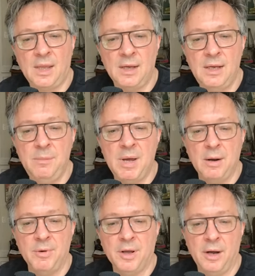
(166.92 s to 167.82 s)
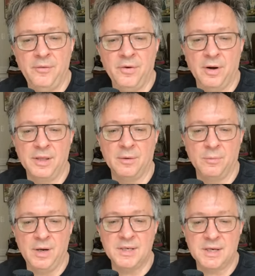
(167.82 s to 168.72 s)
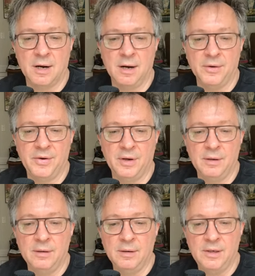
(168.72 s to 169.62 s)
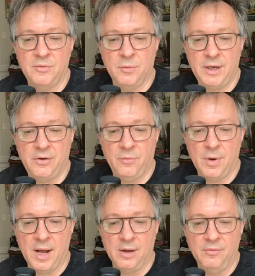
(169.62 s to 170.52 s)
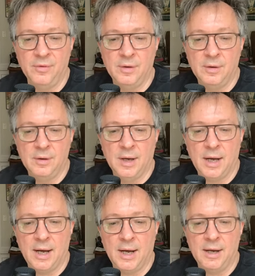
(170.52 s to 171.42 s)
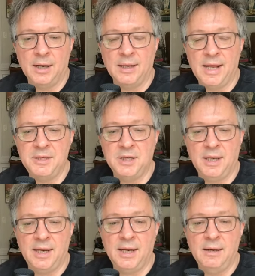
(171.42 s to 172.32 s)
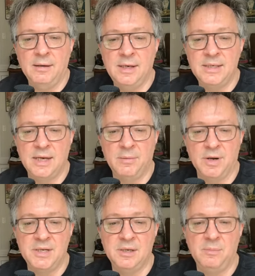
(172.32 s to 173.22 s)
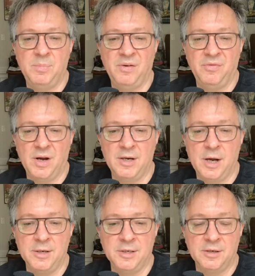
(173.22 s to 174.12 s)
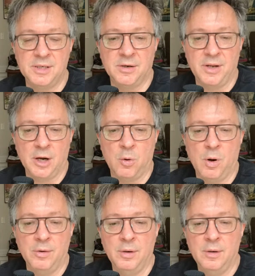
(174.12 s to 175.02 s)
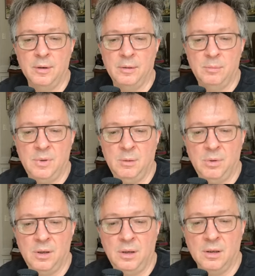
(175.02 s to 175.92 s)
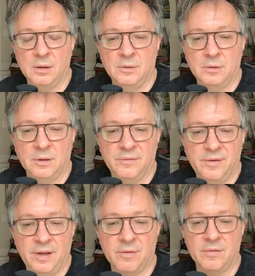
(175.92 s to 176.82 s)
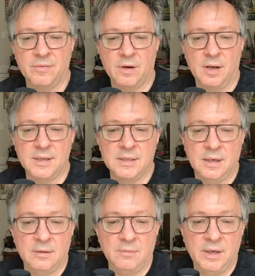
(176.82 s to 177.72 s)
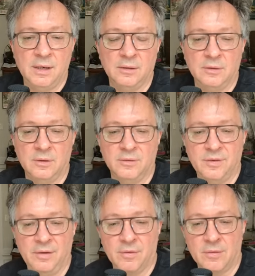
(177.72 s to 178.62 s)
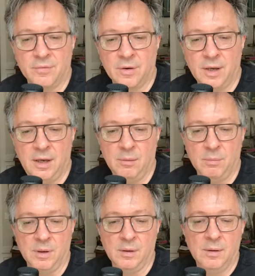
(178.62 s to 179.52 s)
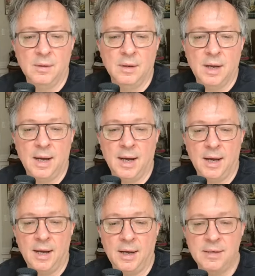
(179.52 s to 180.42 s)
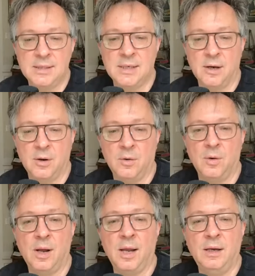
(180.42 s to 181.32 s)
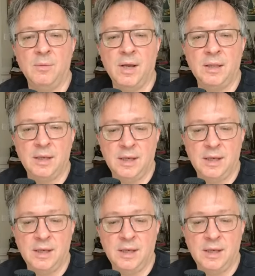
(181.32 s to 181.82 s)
he met with Hunter at the Ritz-Carlton in 2012. Allegedly, he said he wanted to befriend Hunter so that, quote, maybe he can do a favor for us and we can do a favor for him. So anyway,